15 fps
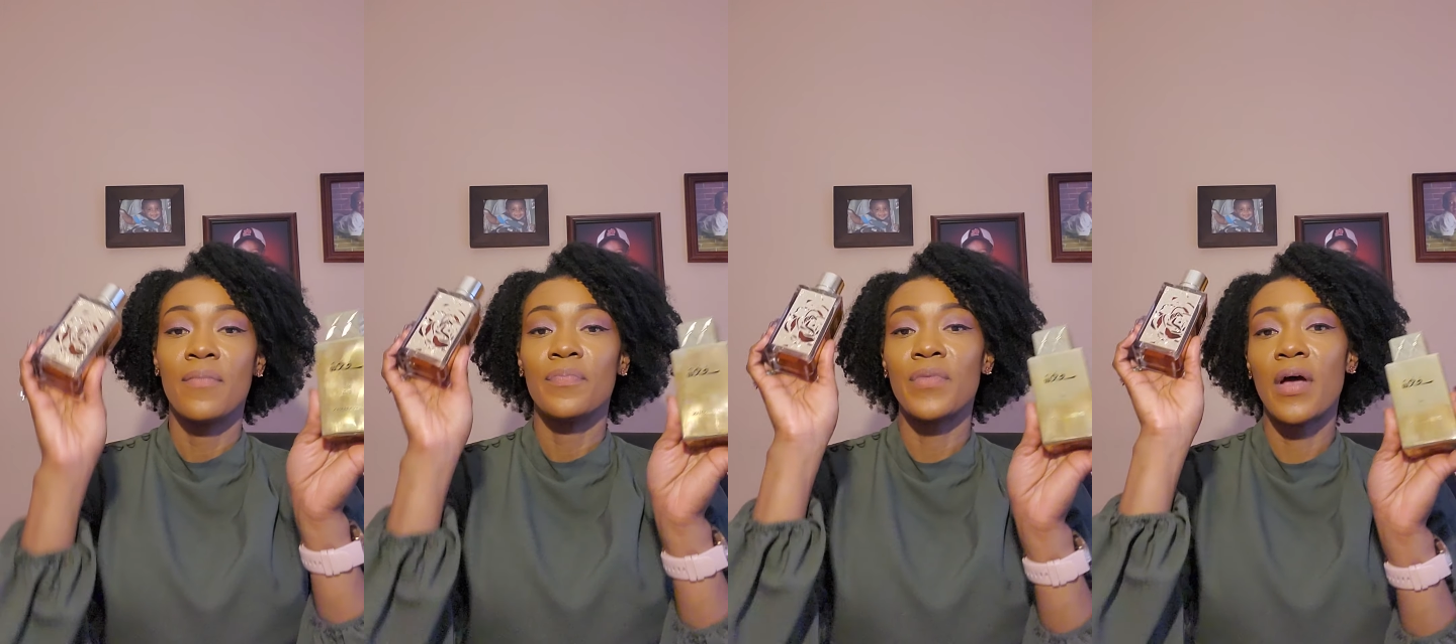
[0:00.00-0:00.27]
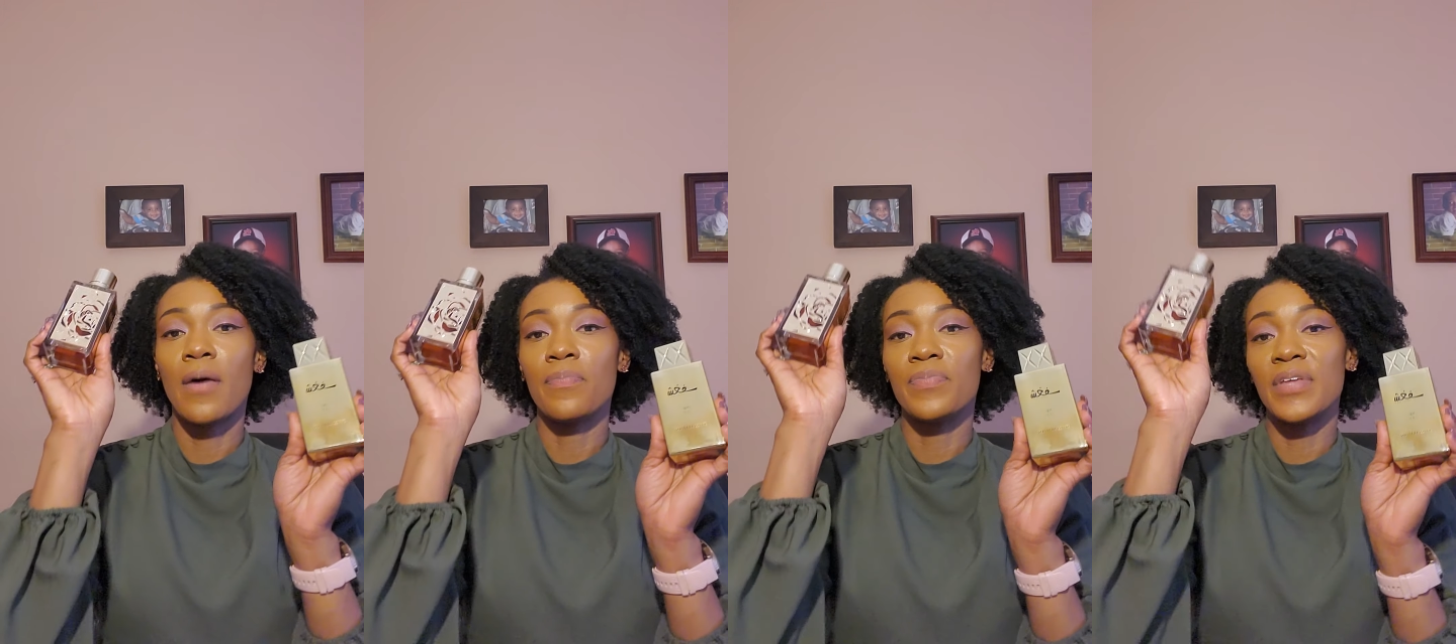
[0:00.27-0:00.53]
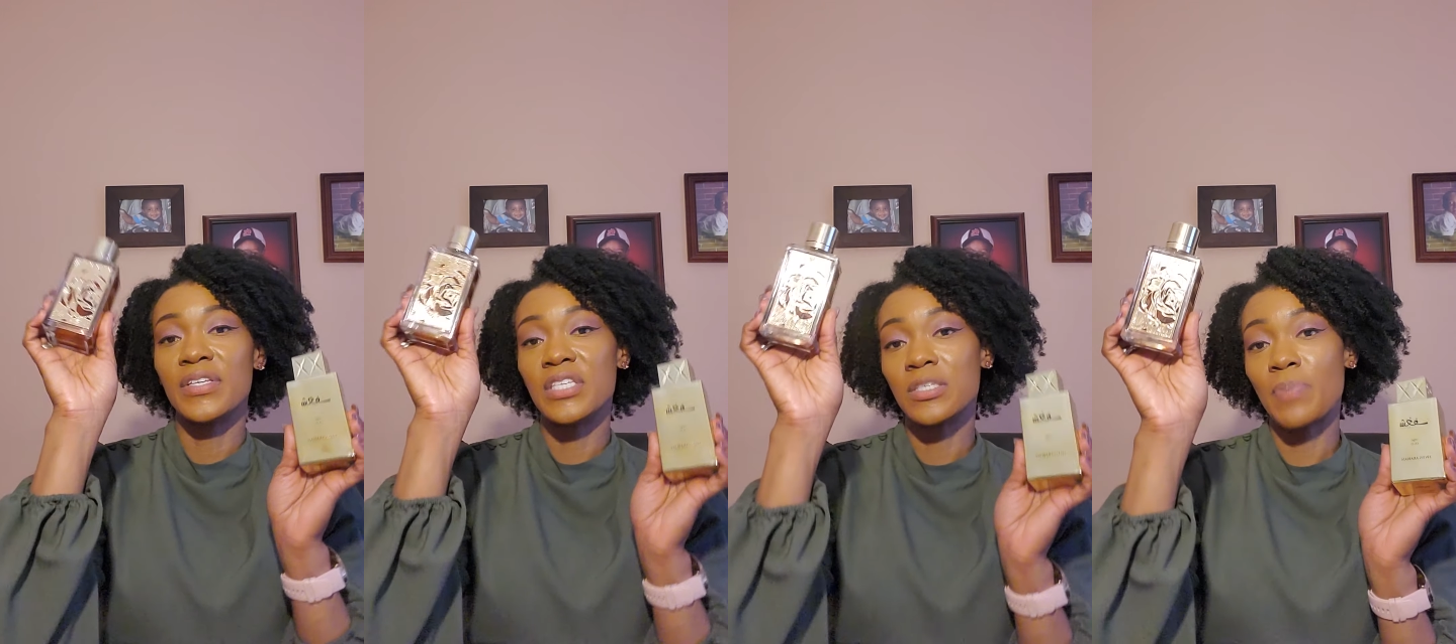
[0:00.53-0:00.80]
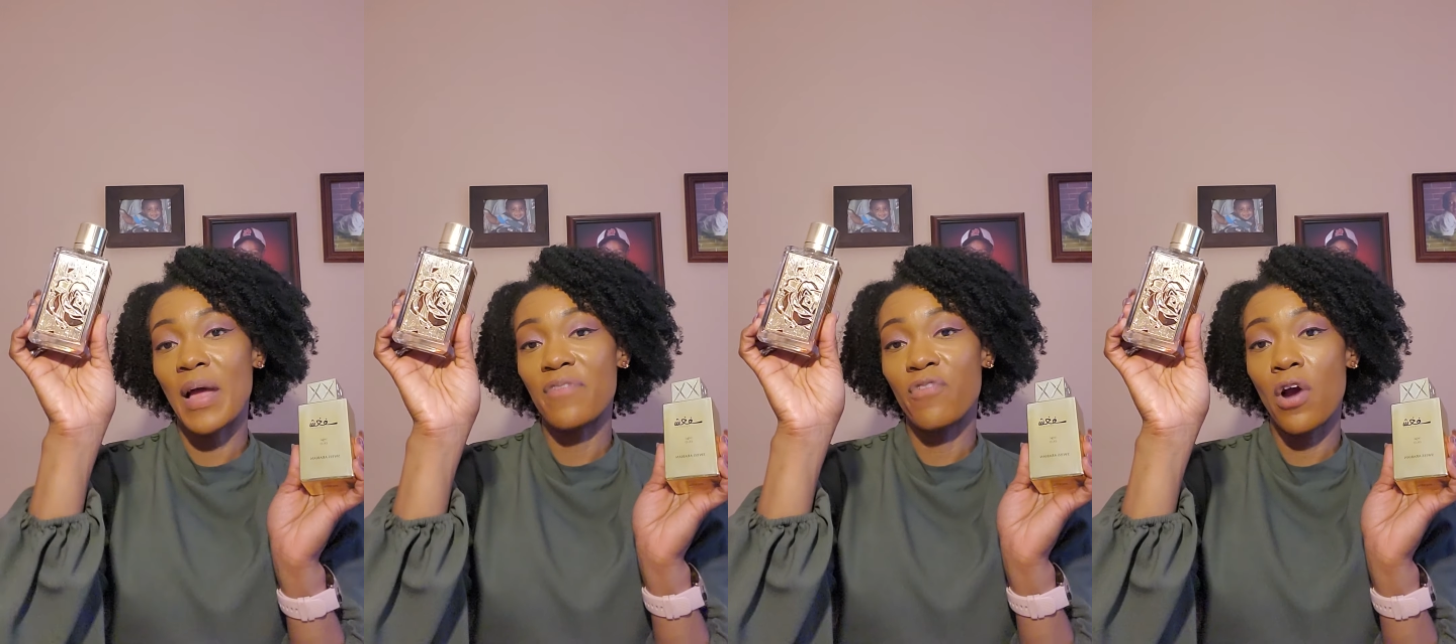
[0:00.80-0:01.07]
This is
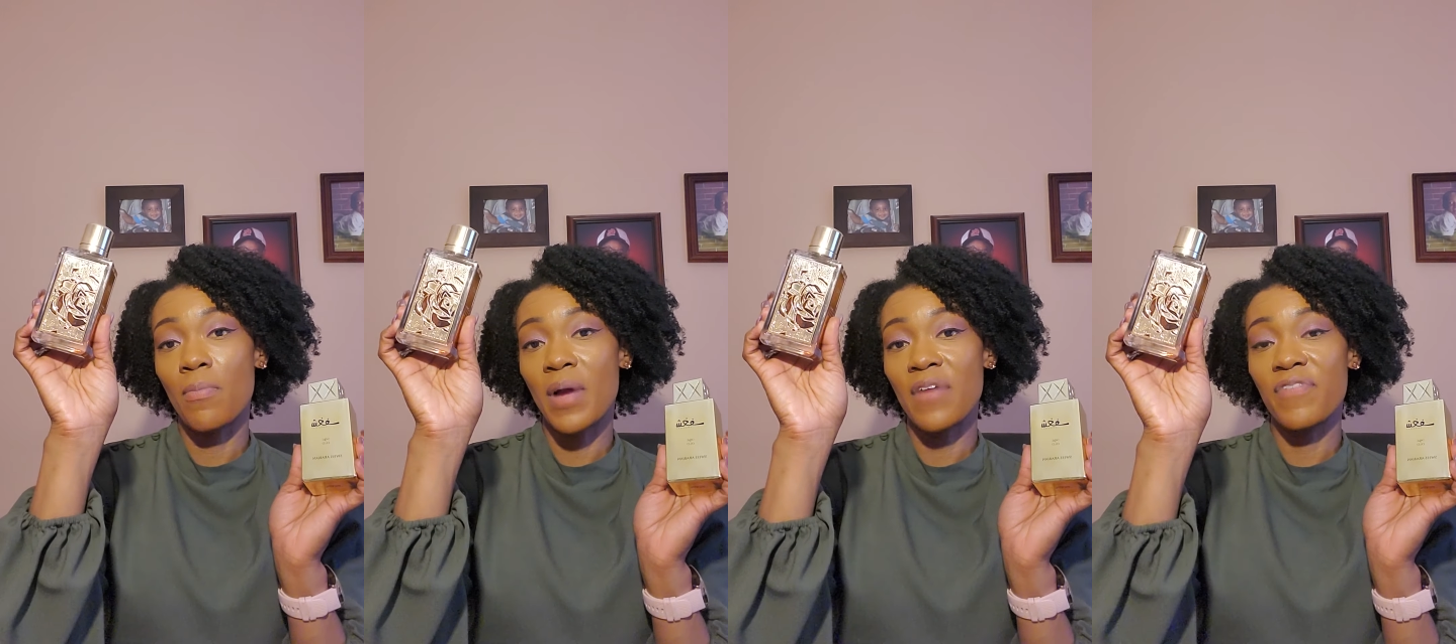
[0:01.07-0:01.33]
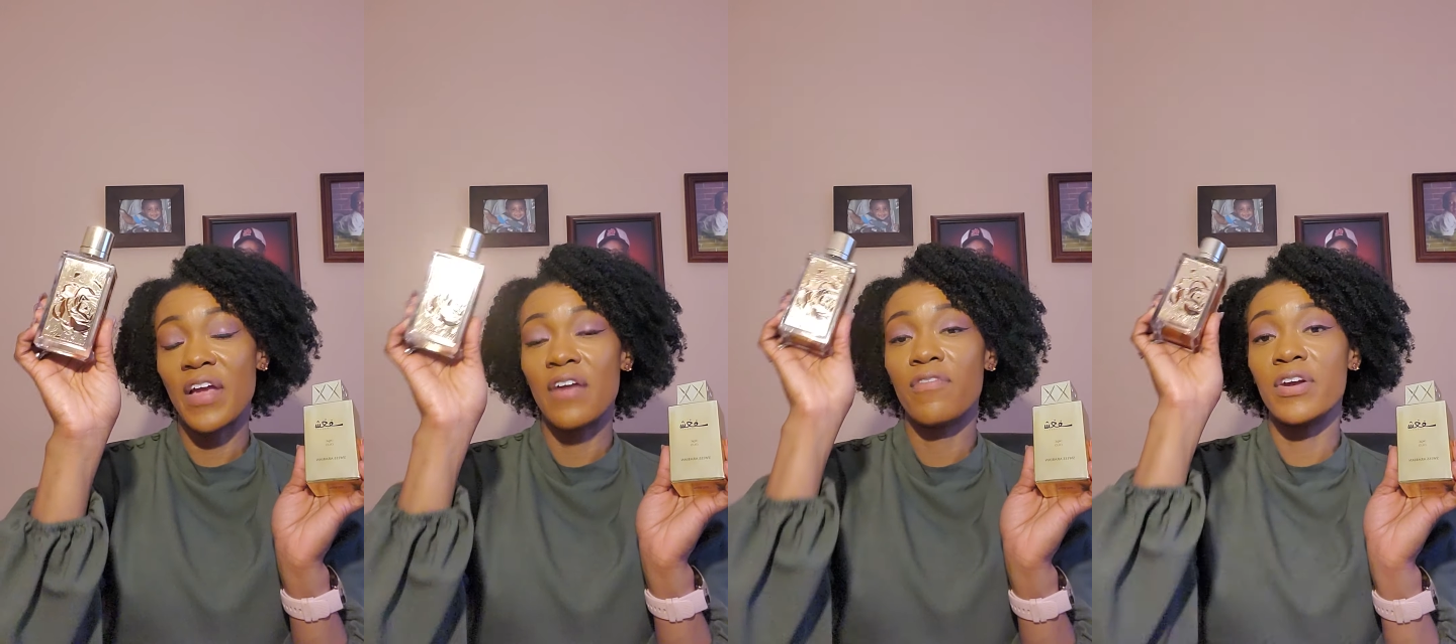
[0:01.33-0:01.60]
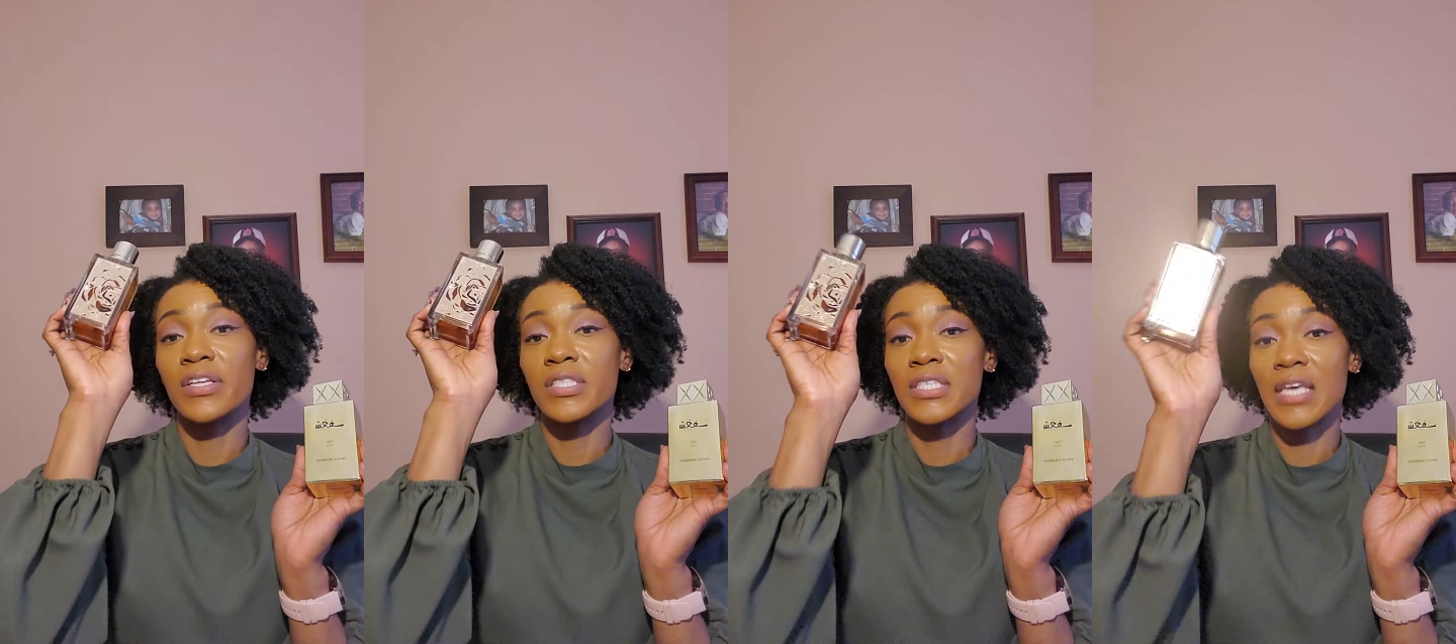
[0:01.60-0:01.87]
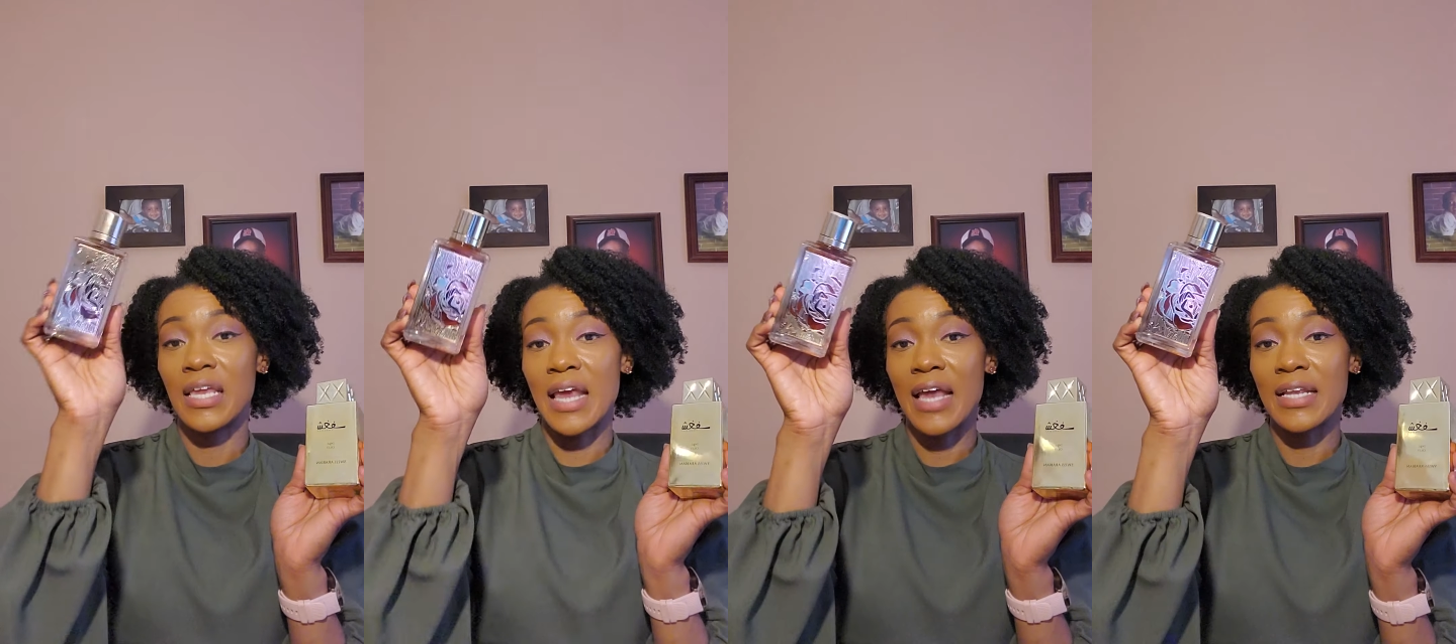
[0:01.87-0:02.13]
by far my favorite,
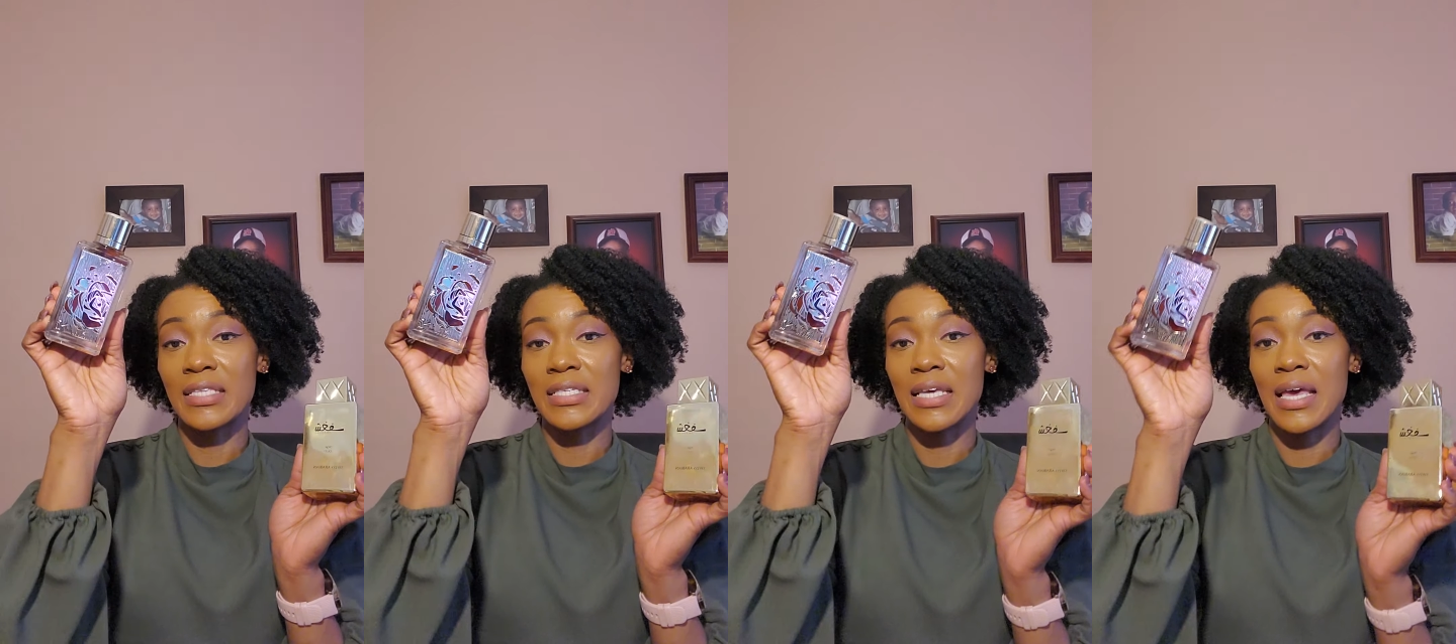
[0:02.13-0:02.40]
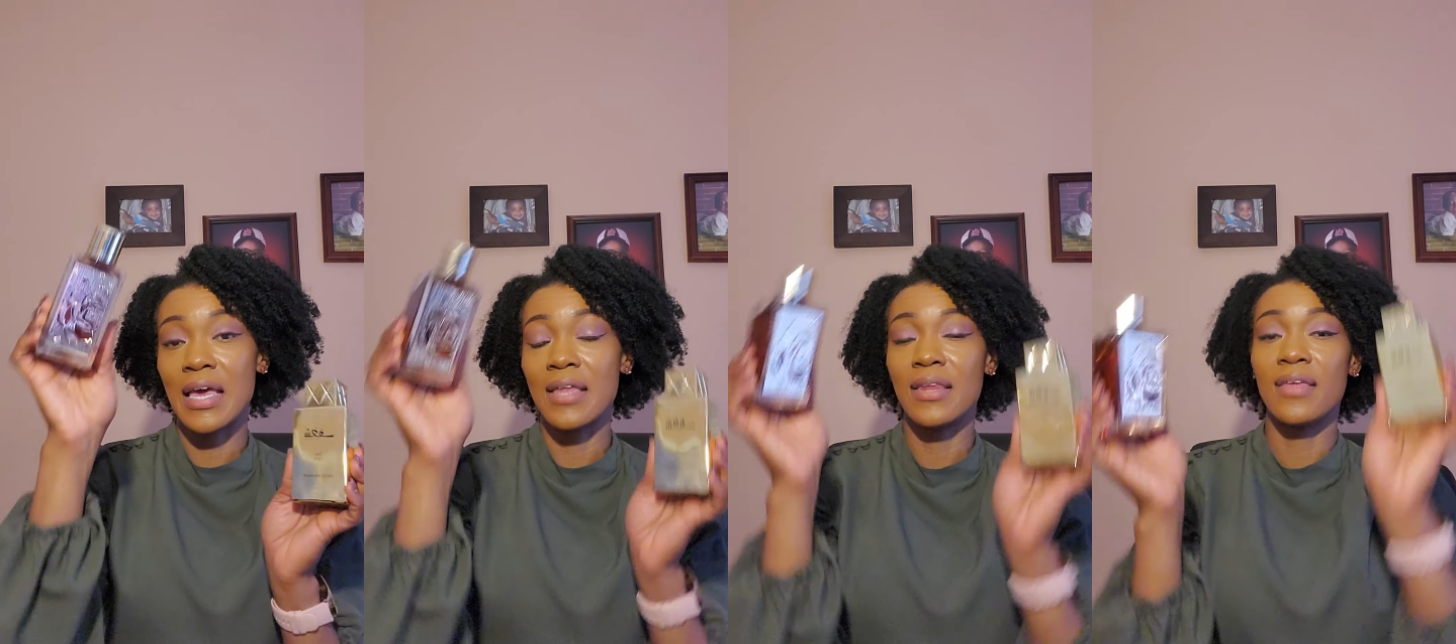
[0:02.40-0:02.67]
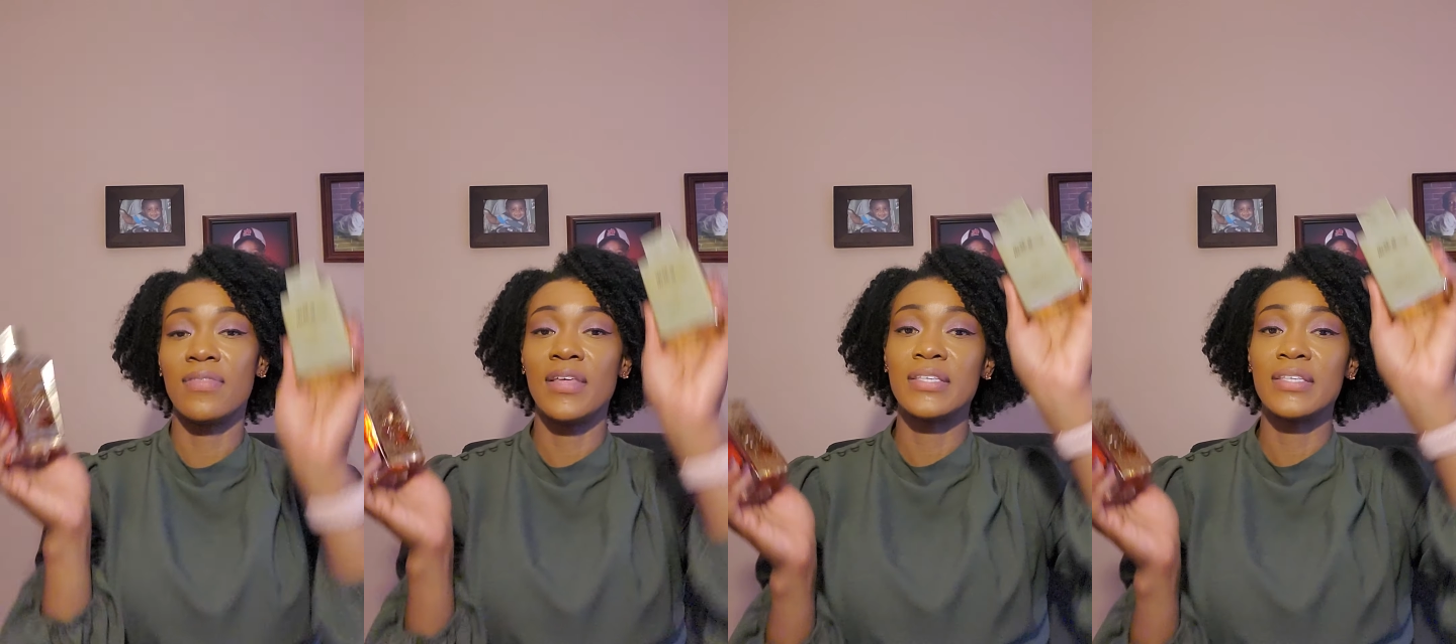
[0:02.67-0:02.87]
10 out of 10.